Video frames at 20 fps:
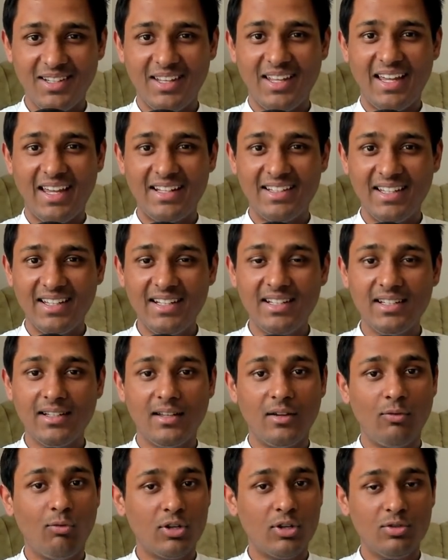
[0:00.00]
And then
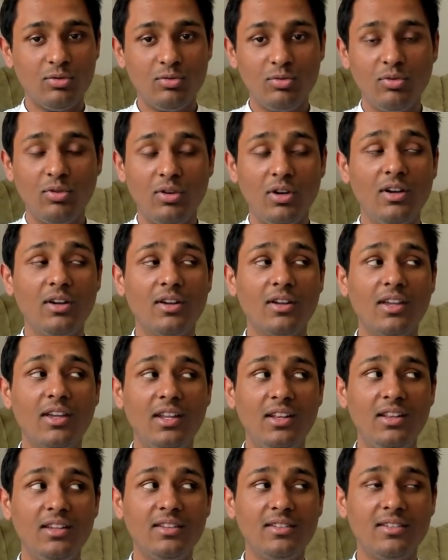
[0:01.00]
what to do?
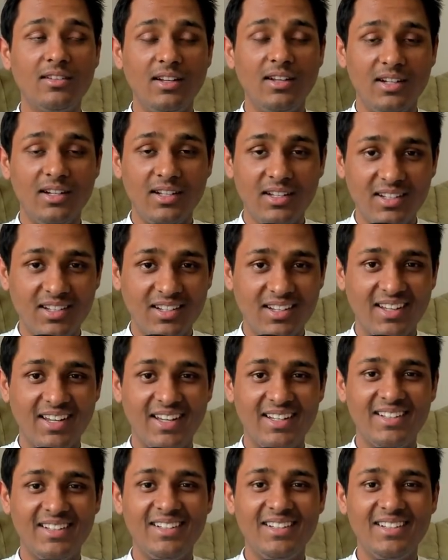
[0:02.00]
Kill this lady.
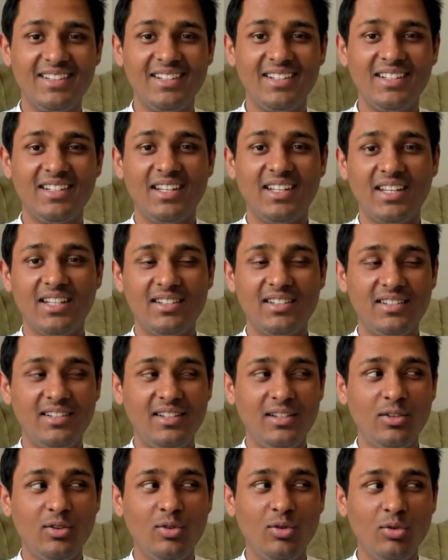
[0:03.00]
And then she
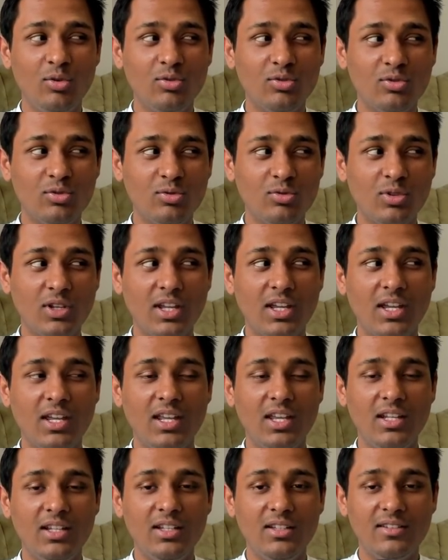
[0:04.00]
goes to
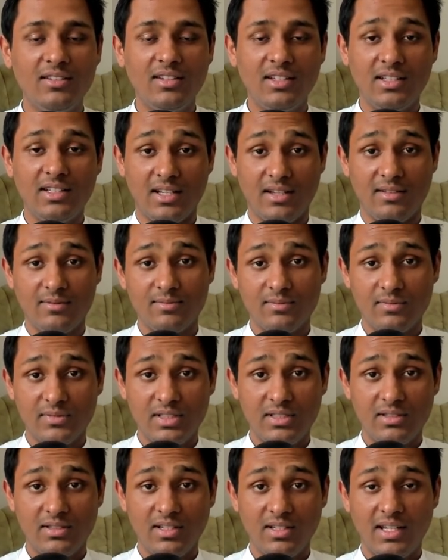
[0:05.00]
kill Sita,
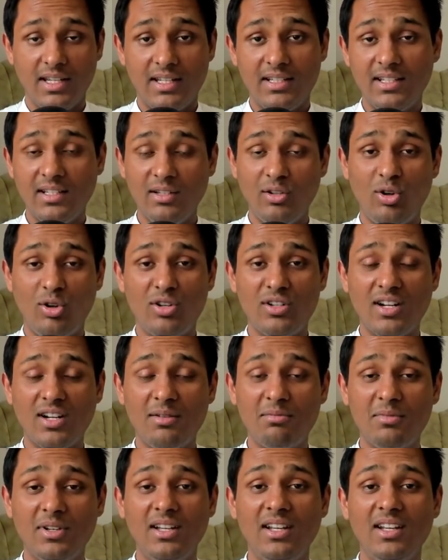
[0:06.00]
and then Lord
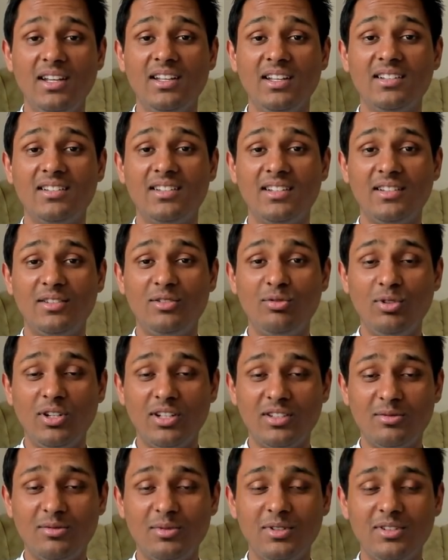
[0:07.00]
Ram says to
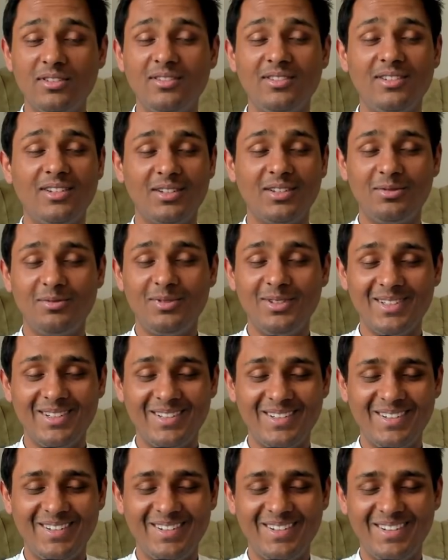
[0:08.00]
Lakshman, Lakshman,
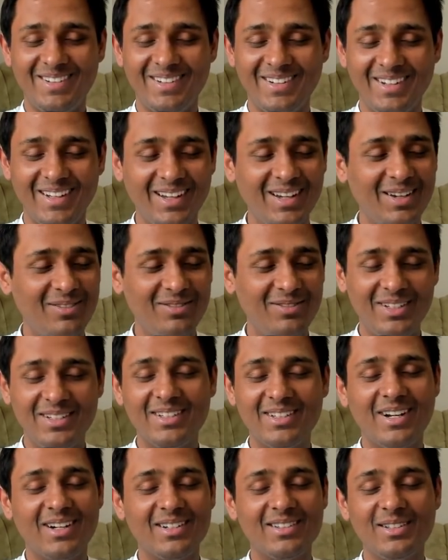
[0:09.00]
please
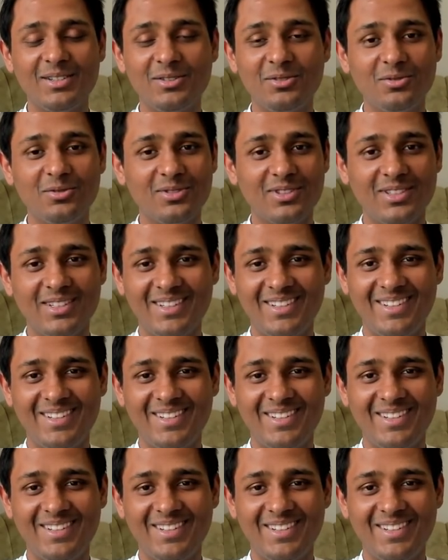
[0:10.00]
cut the nose.